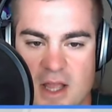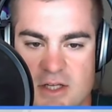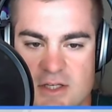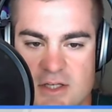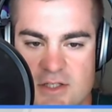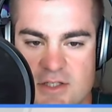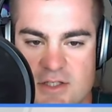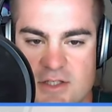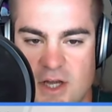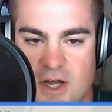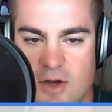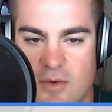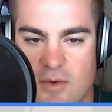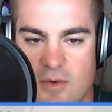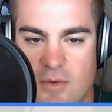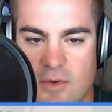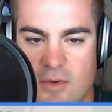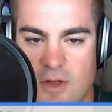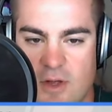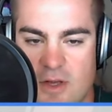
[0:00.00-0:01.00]
So
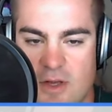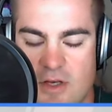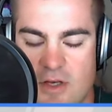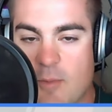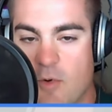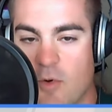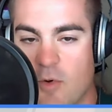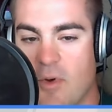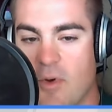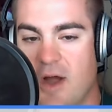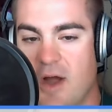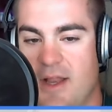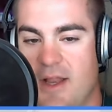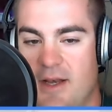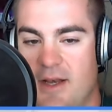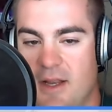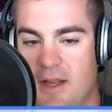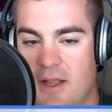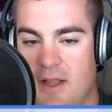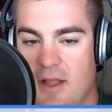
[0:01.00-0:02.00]
number
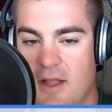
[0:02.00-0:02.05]
one,